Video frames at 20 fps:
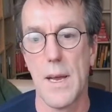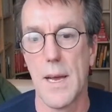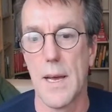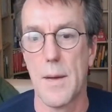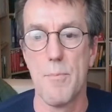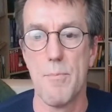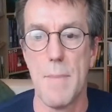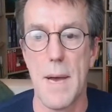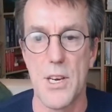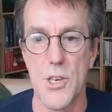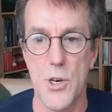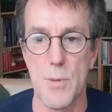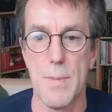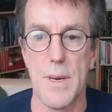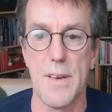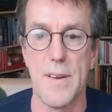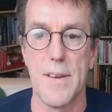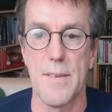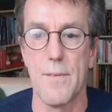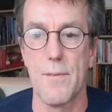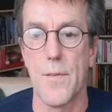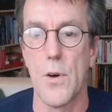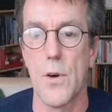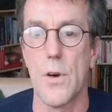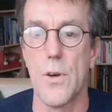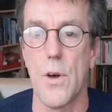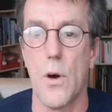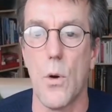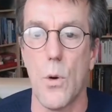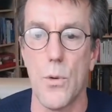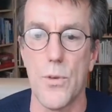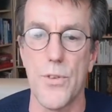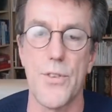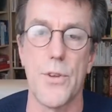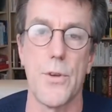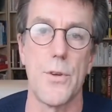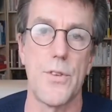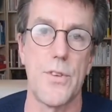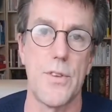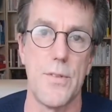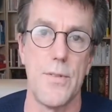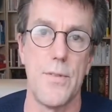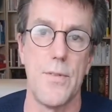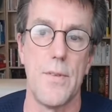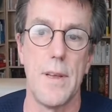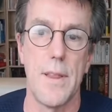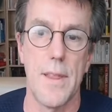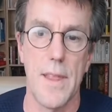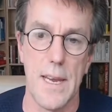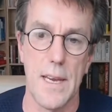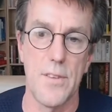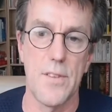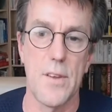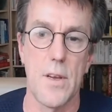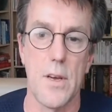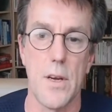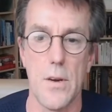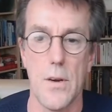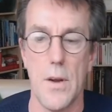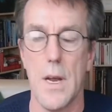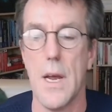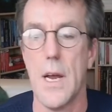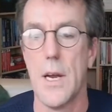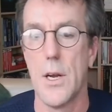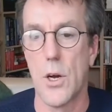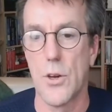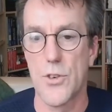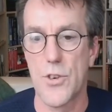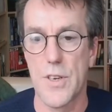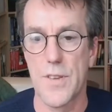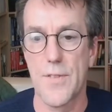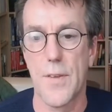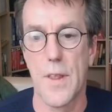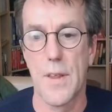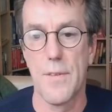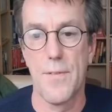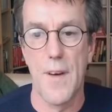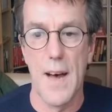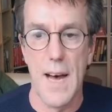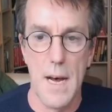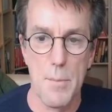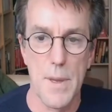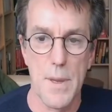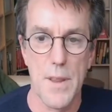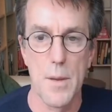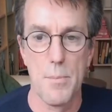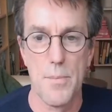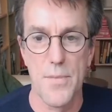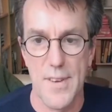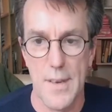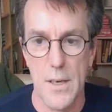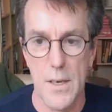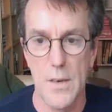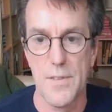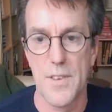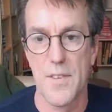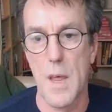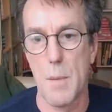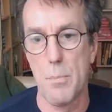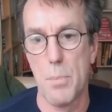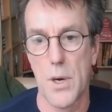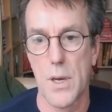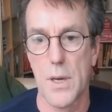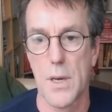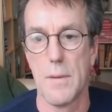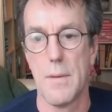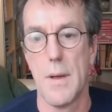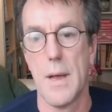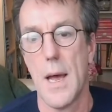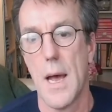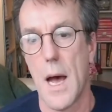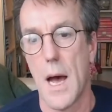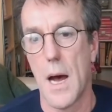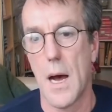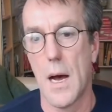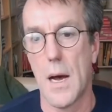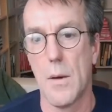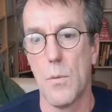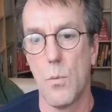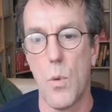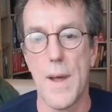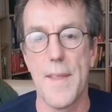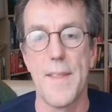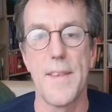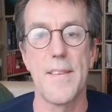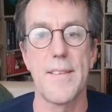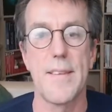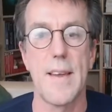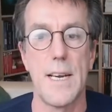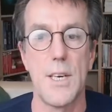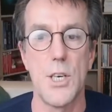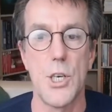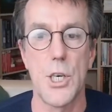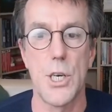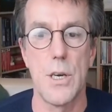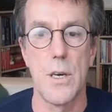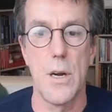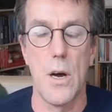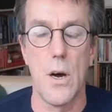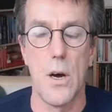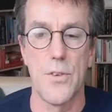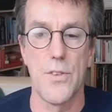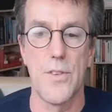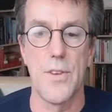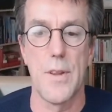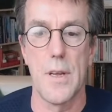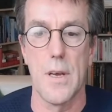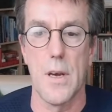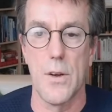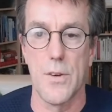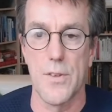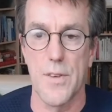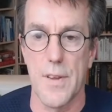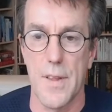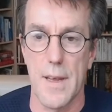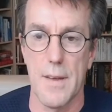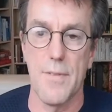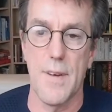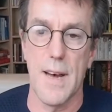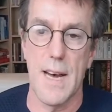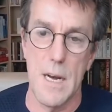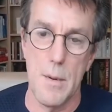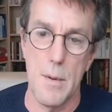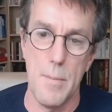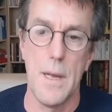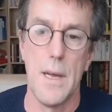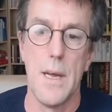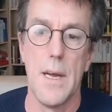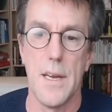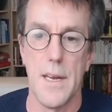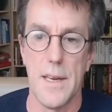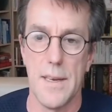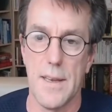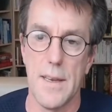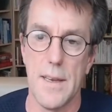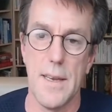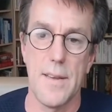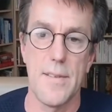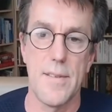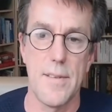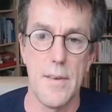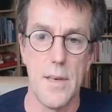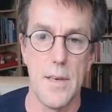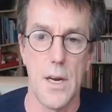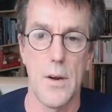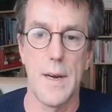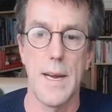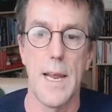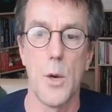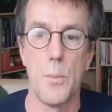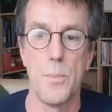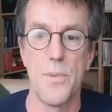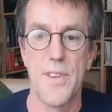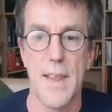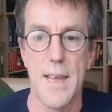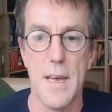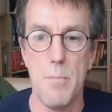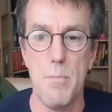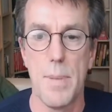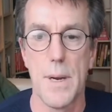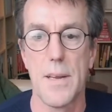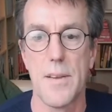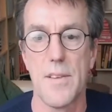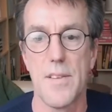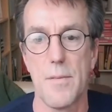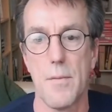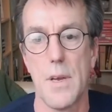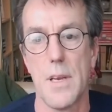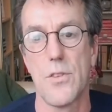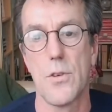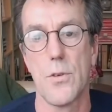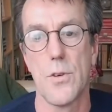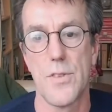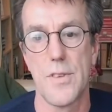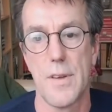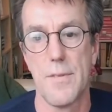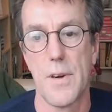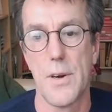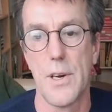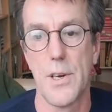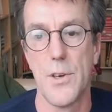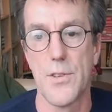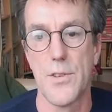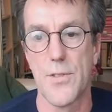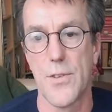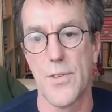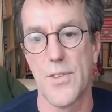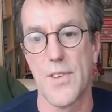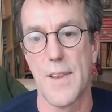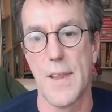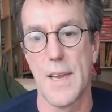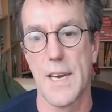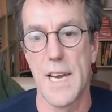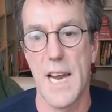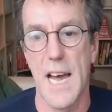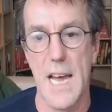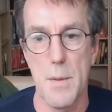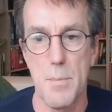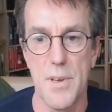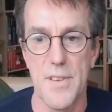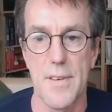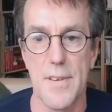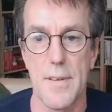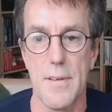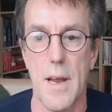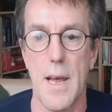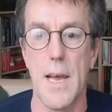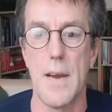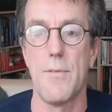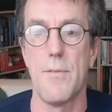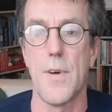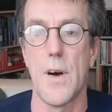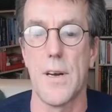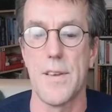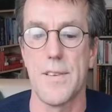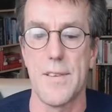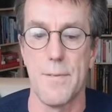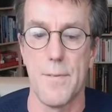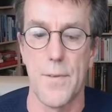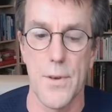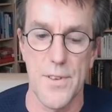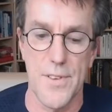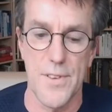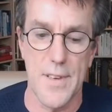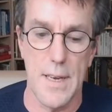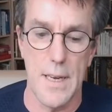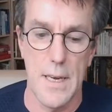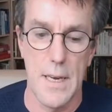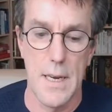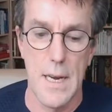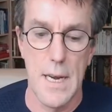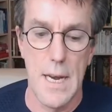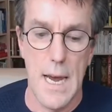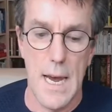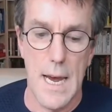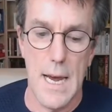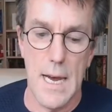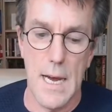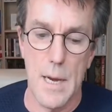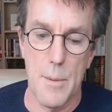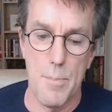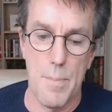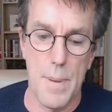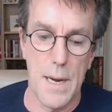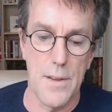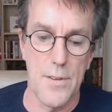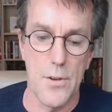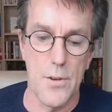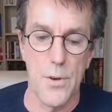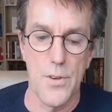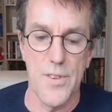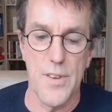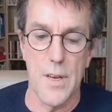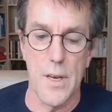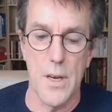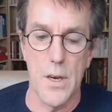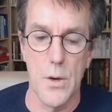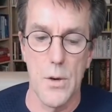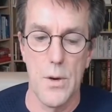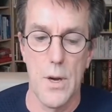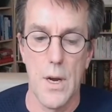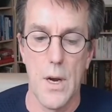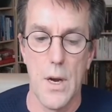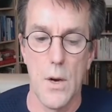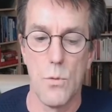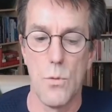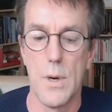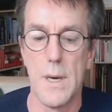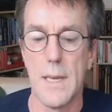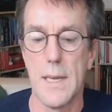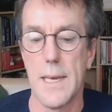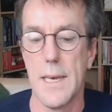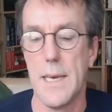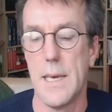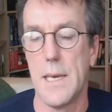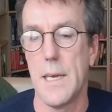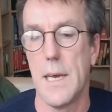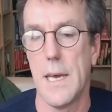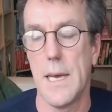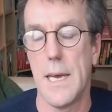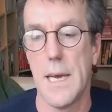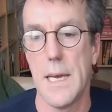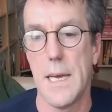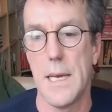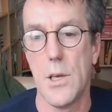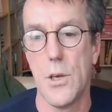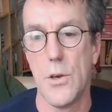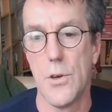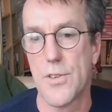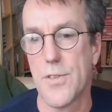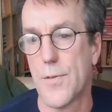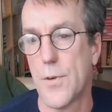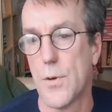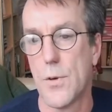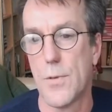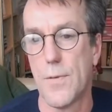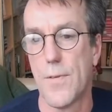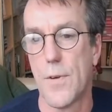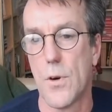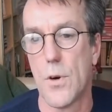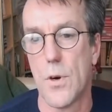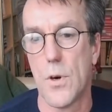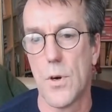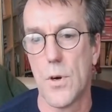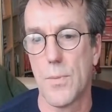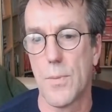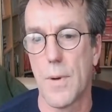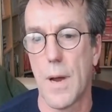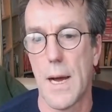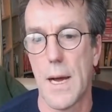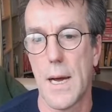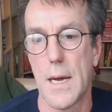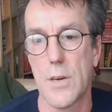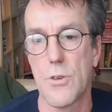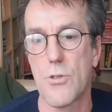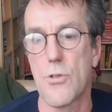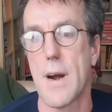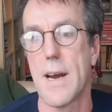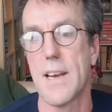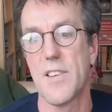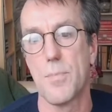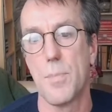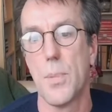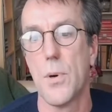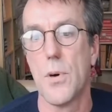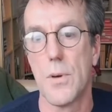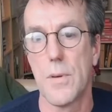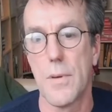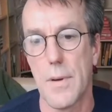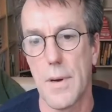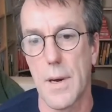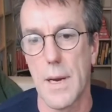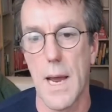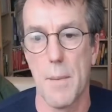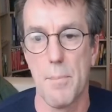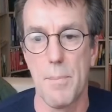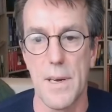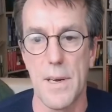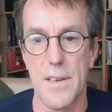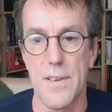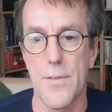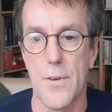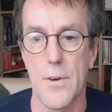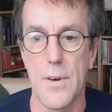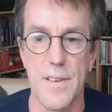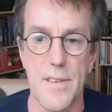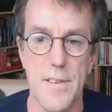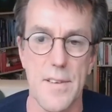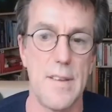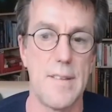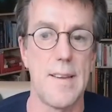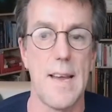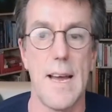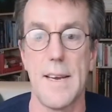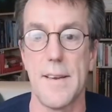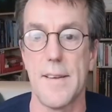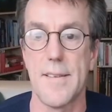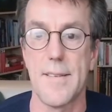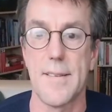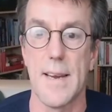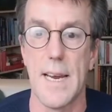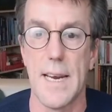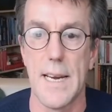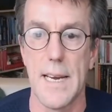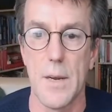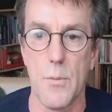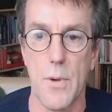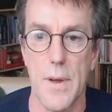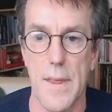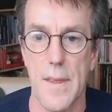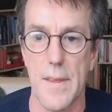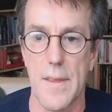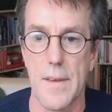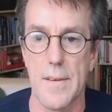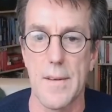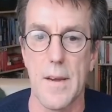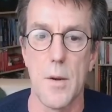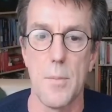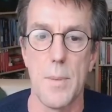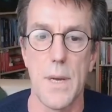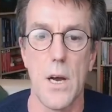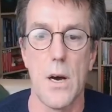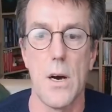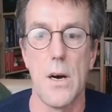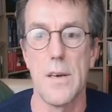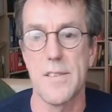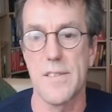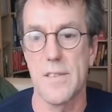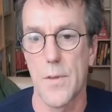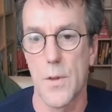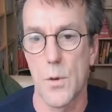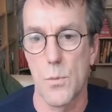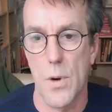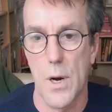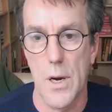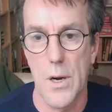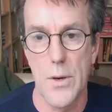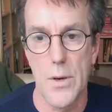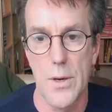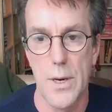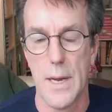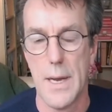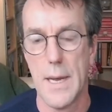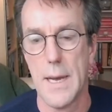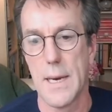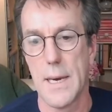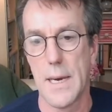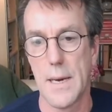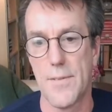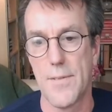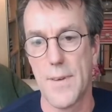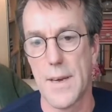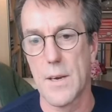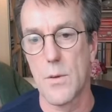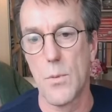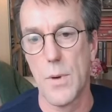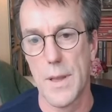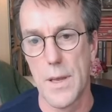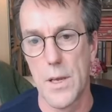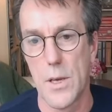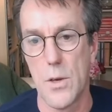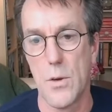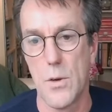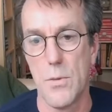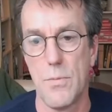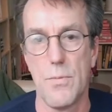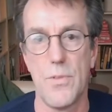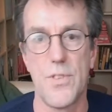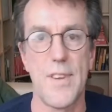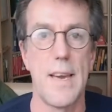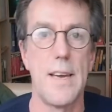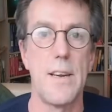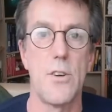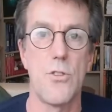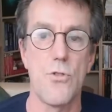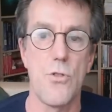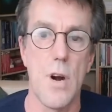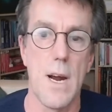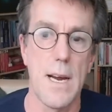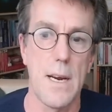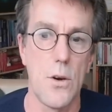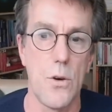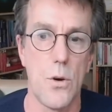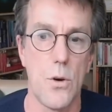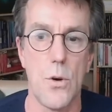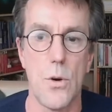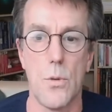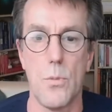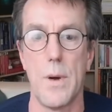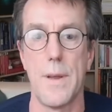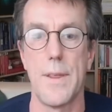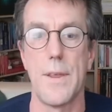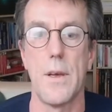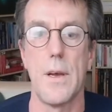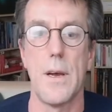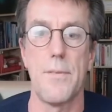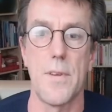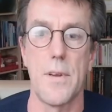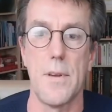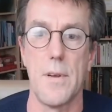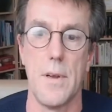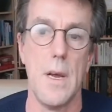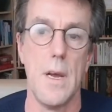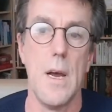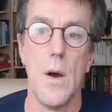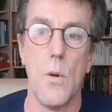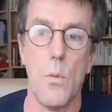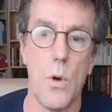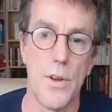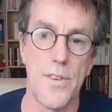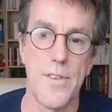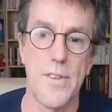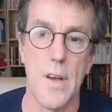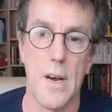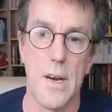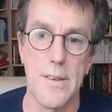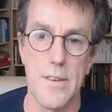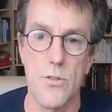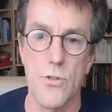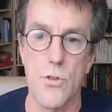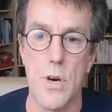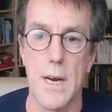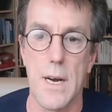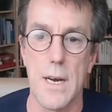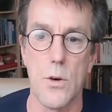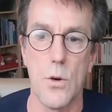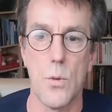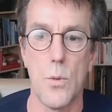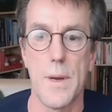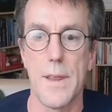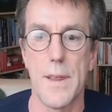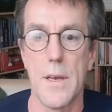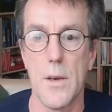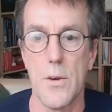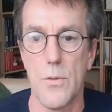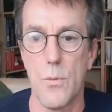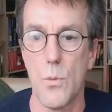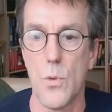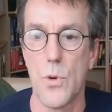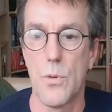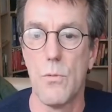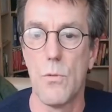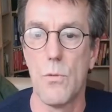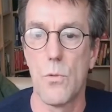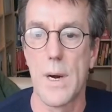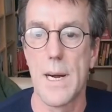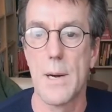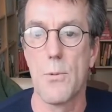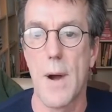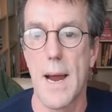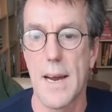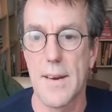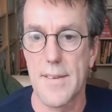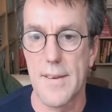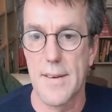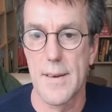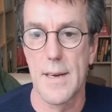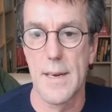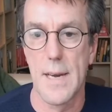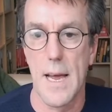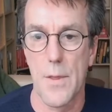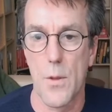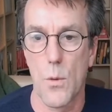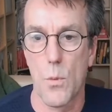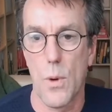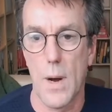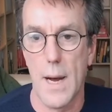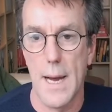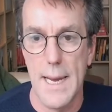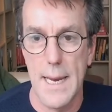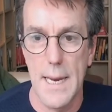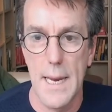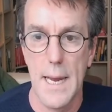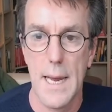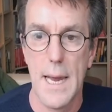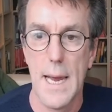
measurement for all sorts of things. So not just for the farmer themselves. If they put a weather station onto their farm, it helps them, but it's also very useful to their neighbours and vice versa. But it's also really useful for transport companies, for instance. Understanding whether there's going to be ice on the road can affect whether you send a truck, or whether you have to, what size of truck, or whether you would reroute it another way.